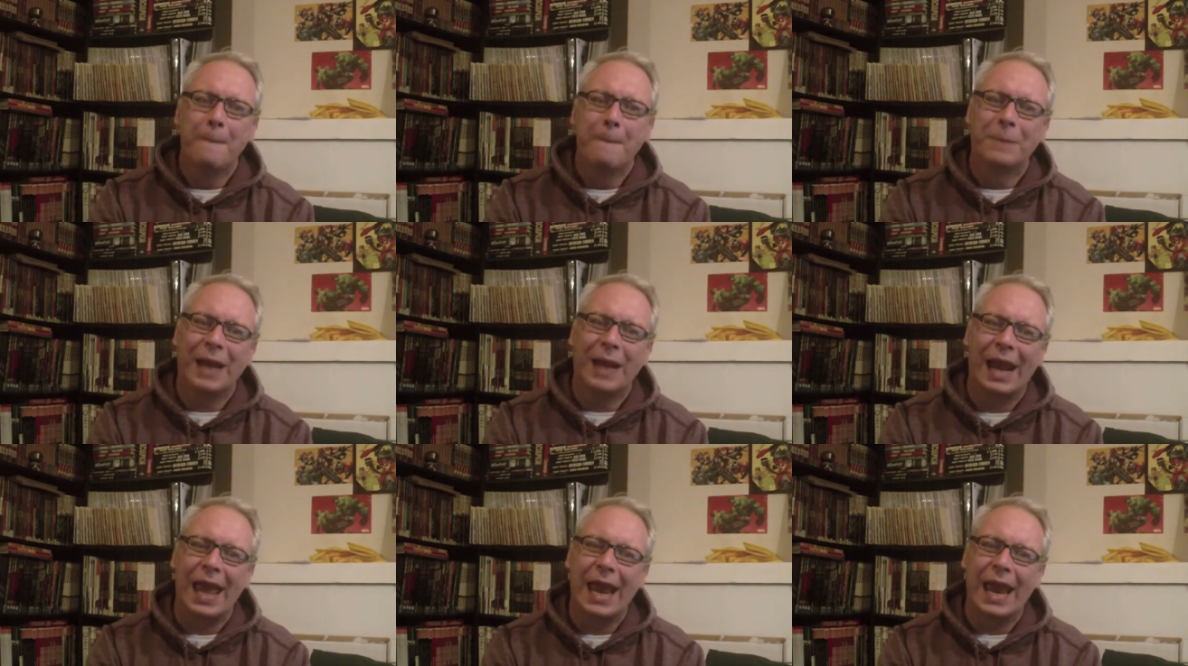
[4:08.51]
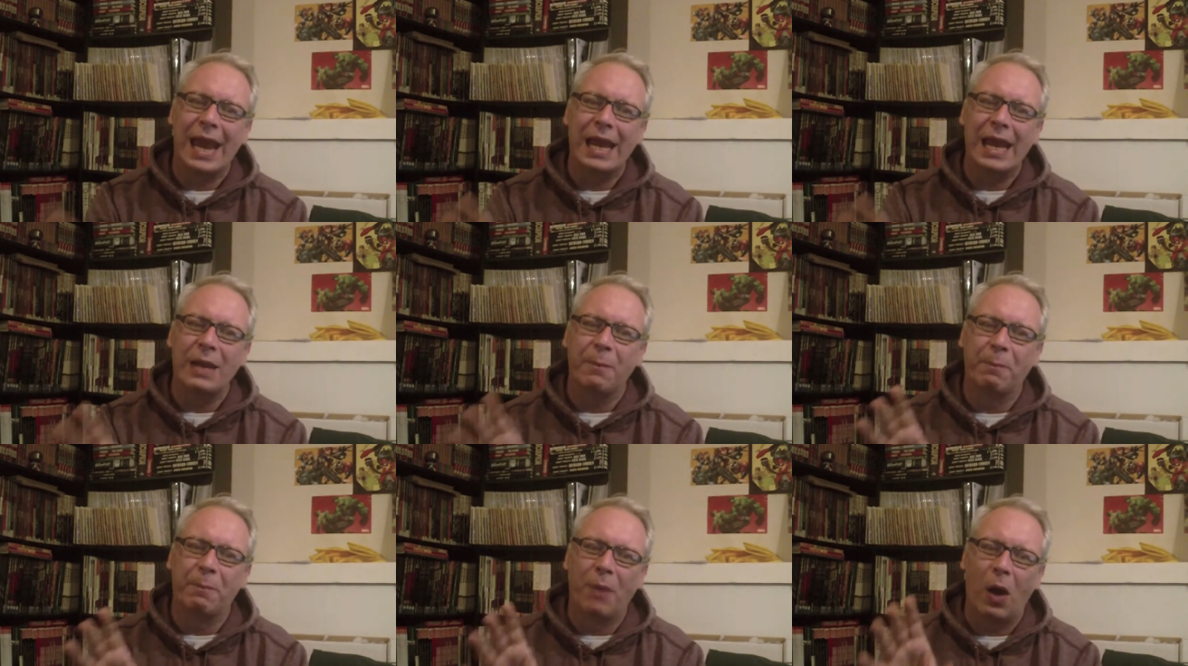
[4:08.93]

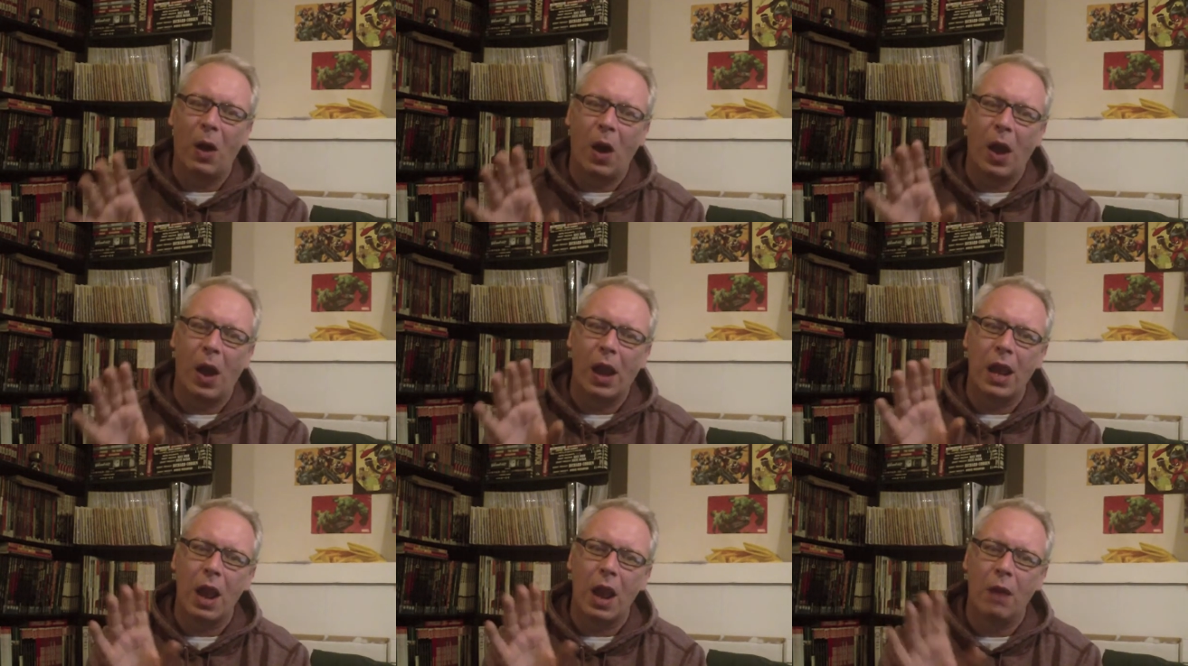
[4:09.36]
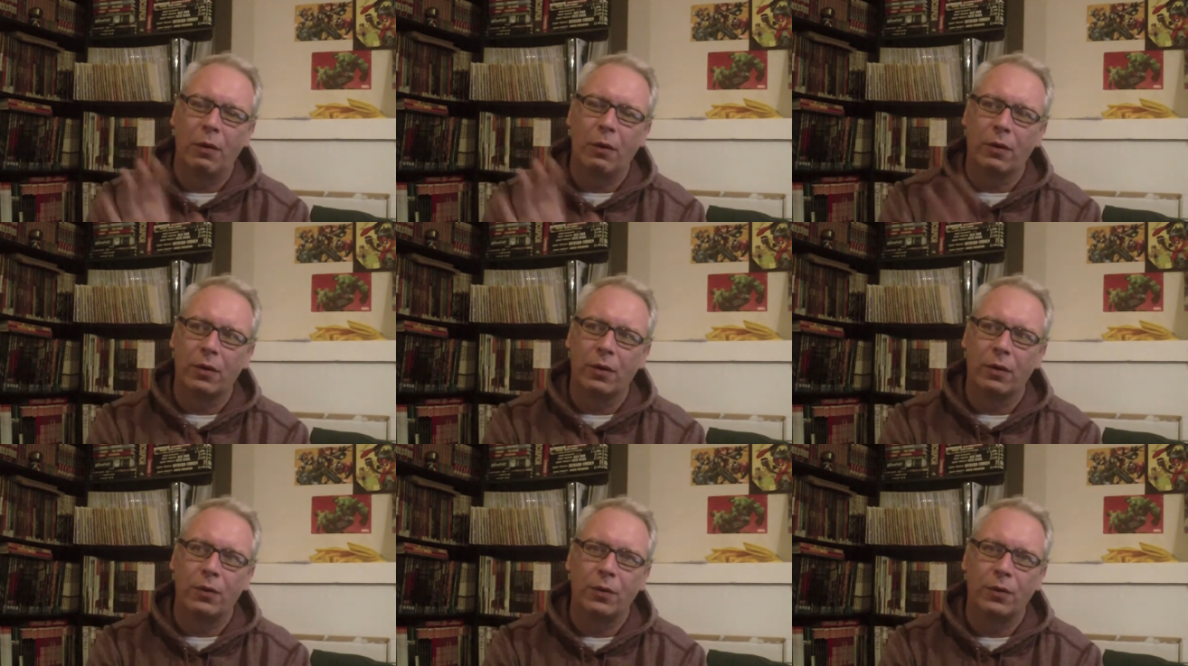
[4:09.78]
played by
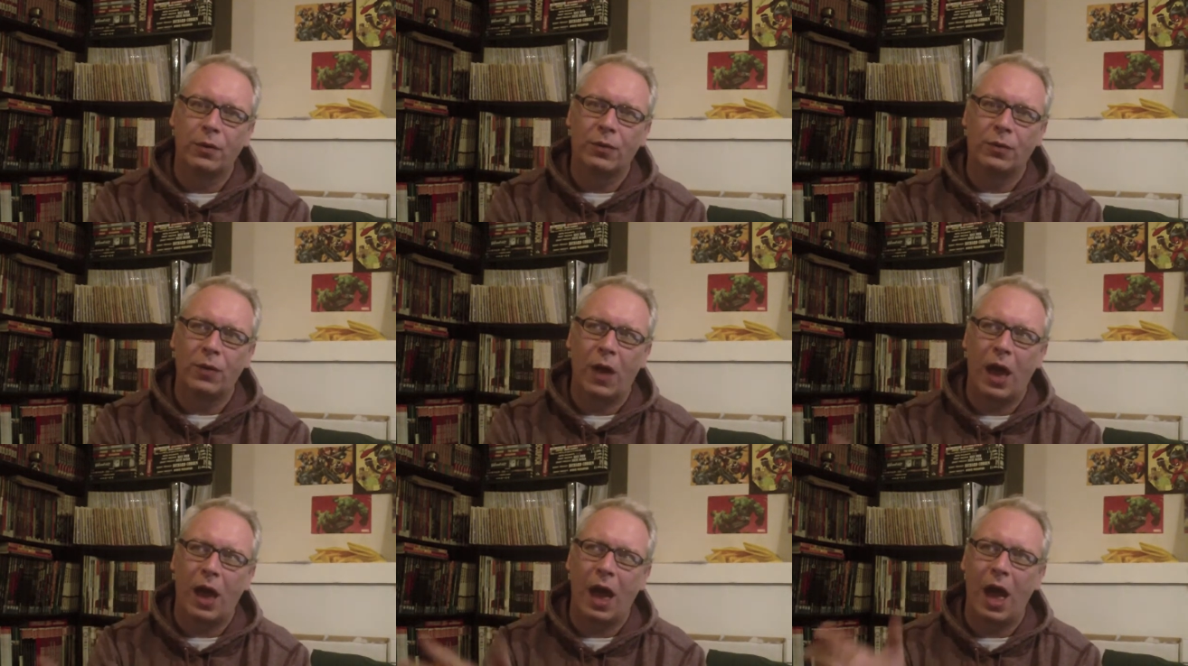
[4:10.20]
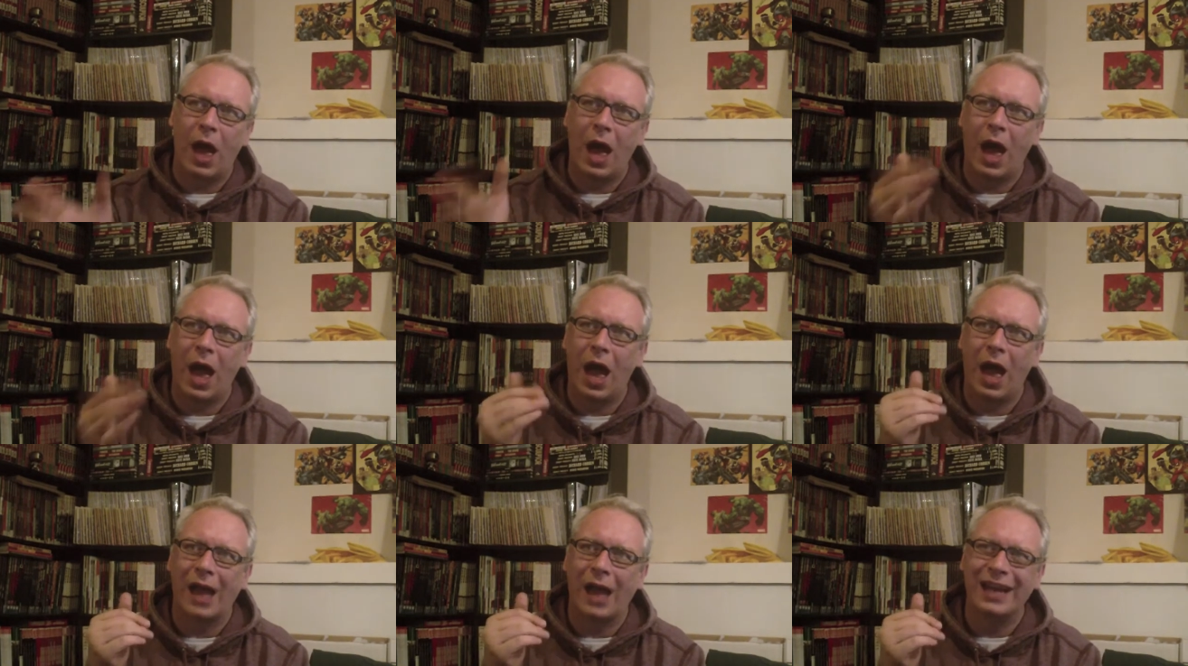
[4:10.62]
Ruth
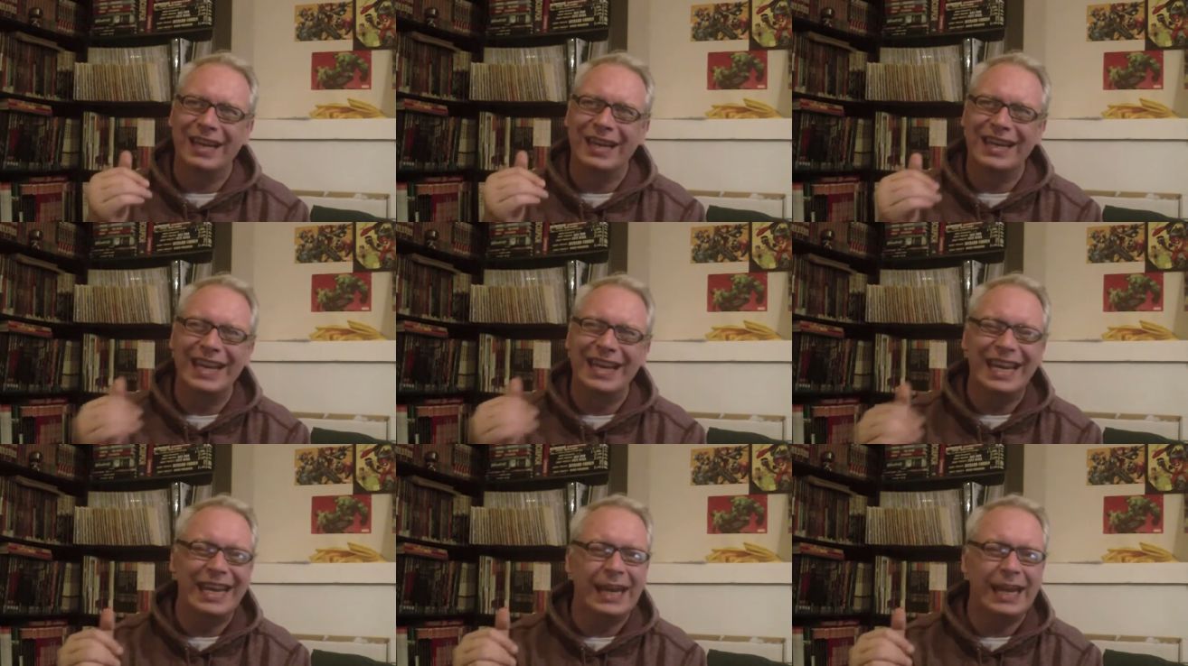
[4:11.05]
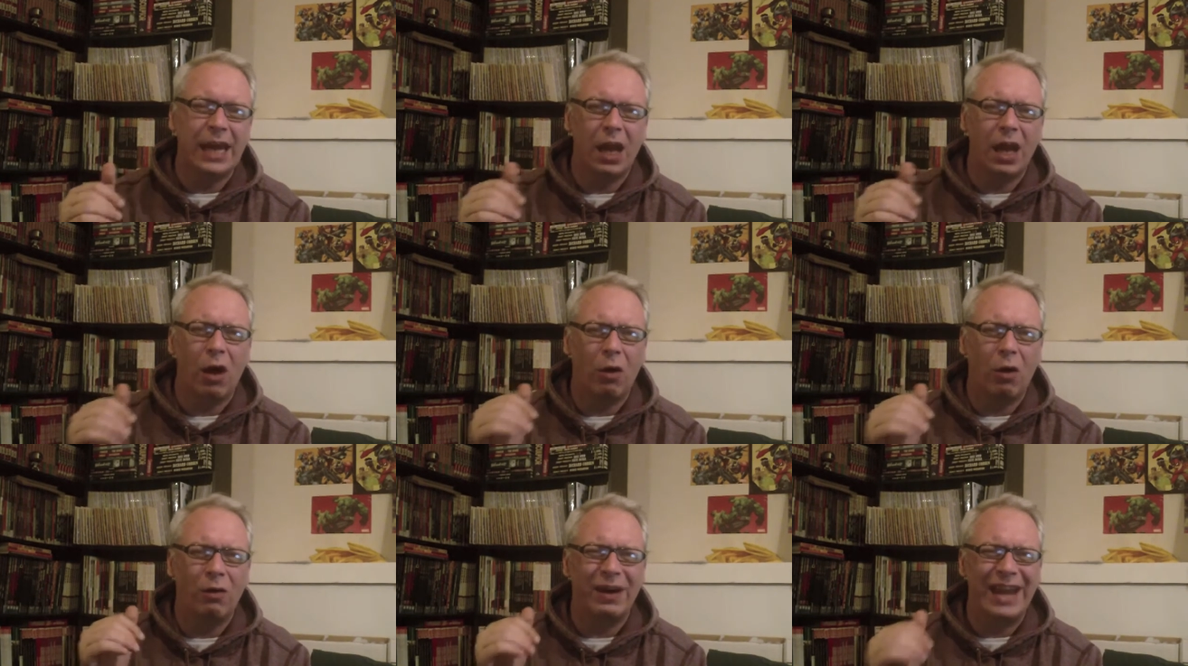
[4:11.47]
uh, or
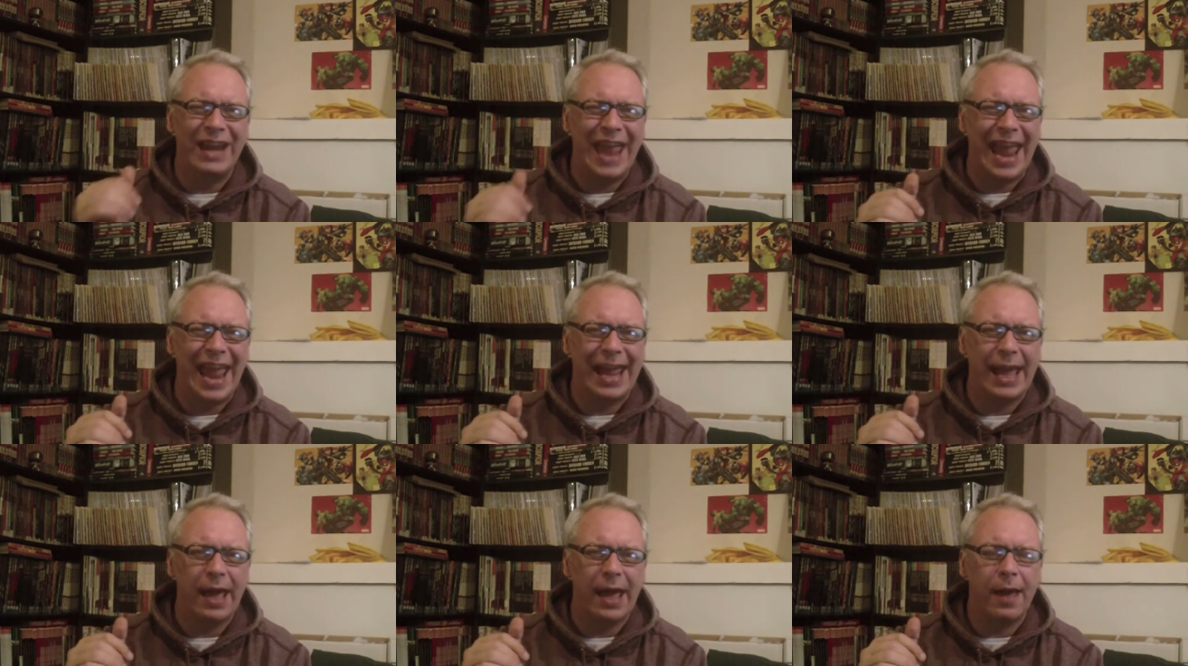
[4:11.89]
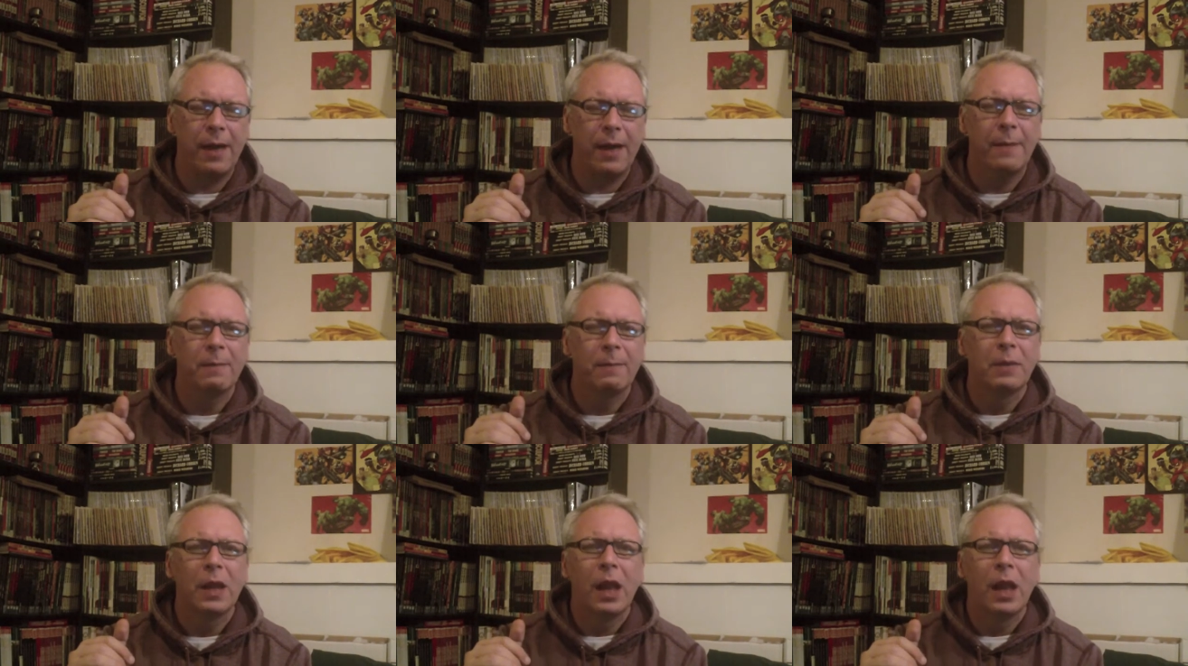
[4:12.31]
Negga.